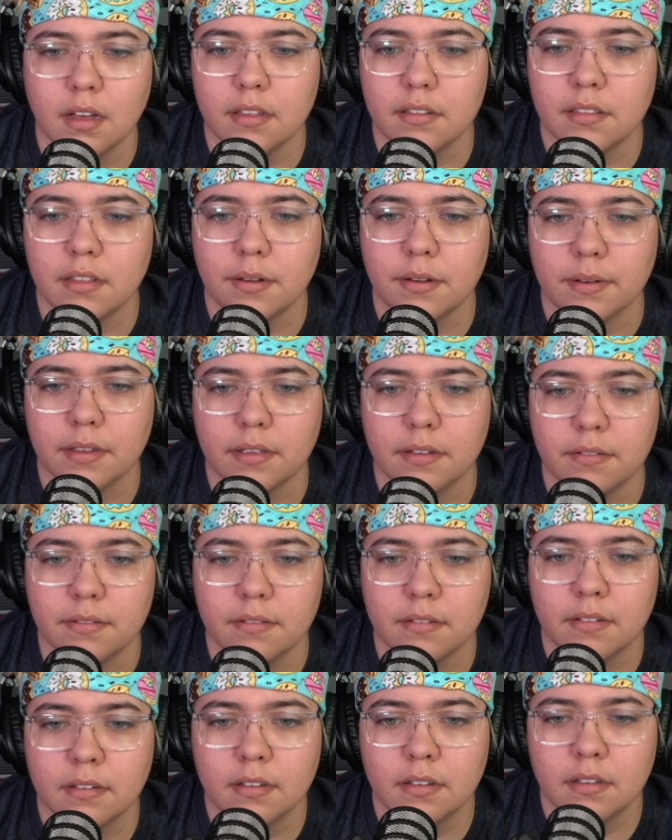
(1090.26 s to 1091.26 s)
there we go.
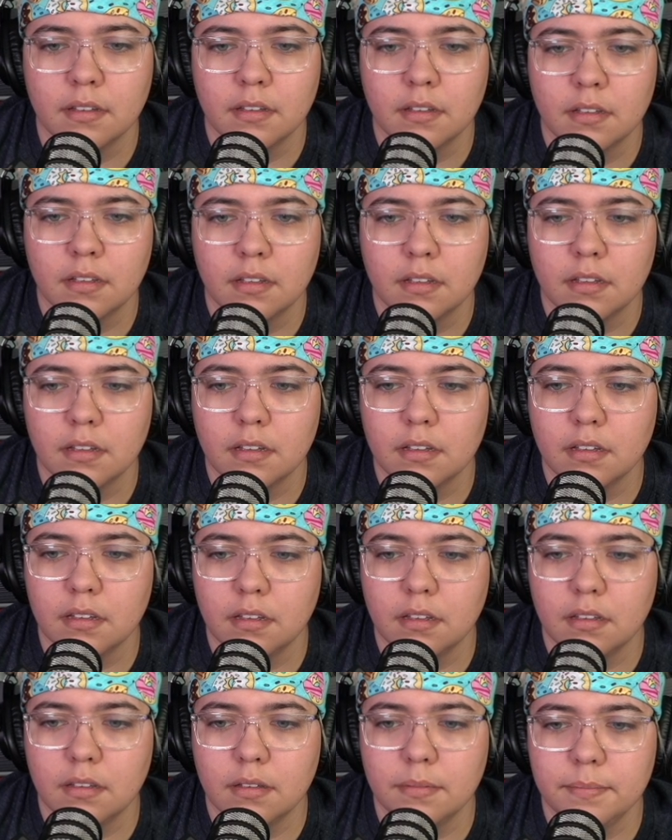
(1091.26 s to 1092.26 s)

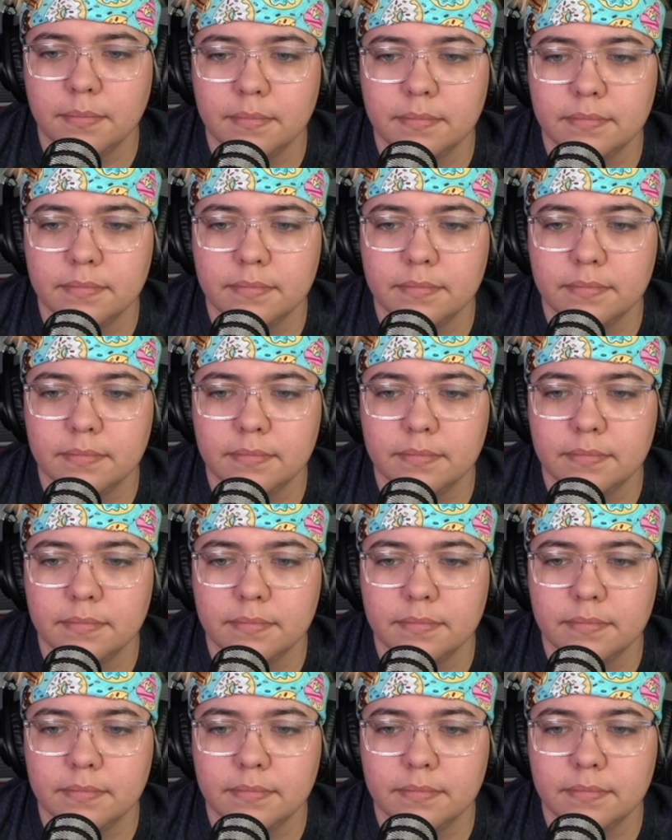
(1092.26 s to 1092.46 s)
That's